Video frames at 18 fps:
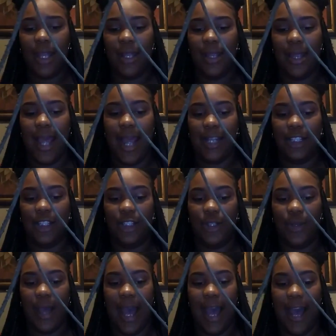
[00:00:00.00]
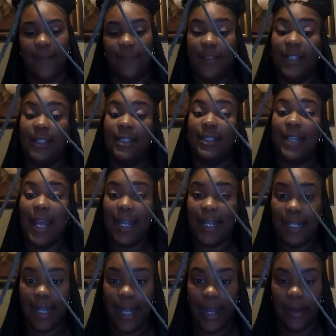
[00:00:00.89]
Next, you have the
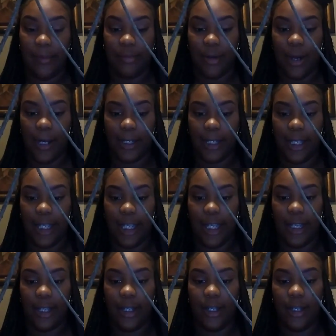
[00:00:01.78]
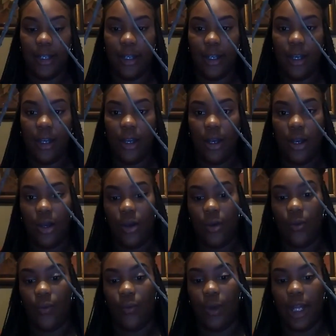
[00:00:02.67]
secondary bronchi,
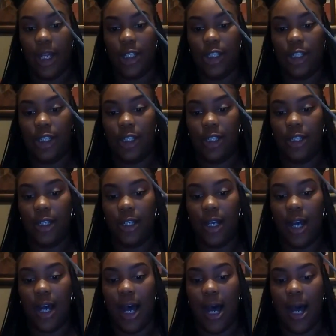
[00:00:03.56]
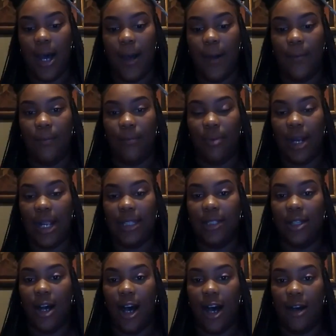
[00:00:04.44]
which
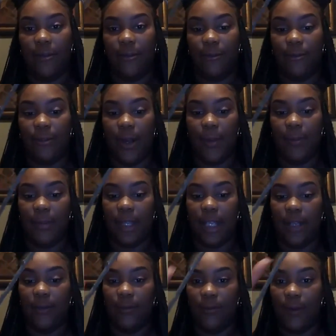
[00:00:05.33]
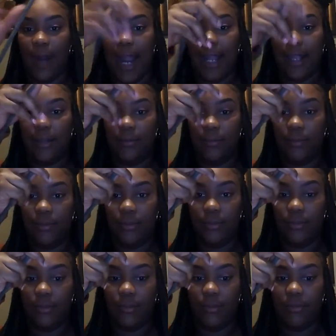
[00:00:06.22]
breaks off from the right
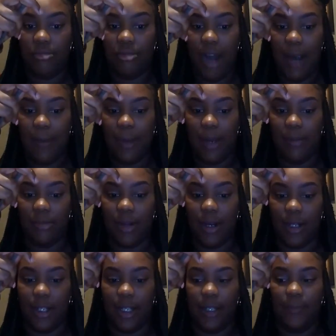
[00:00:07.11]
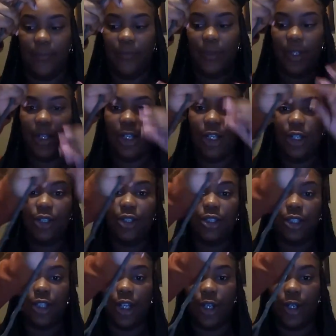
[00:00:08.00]
primary bronchi.
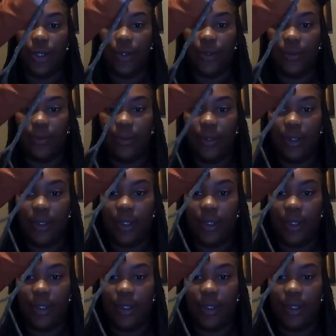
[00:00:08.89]
So